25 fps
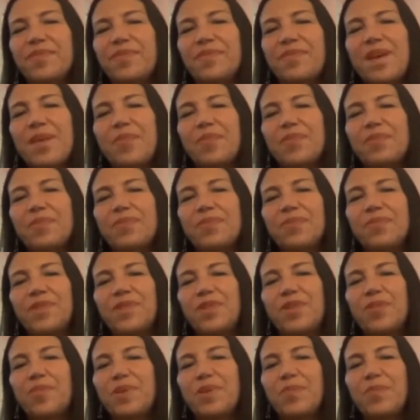that you
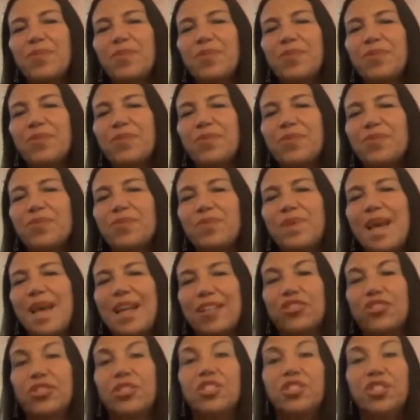know people are
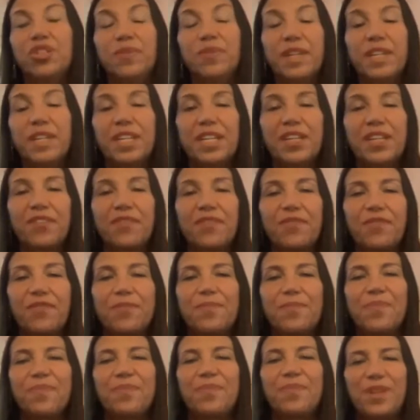actually doing it
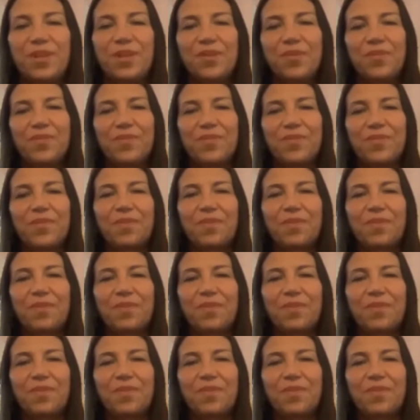you know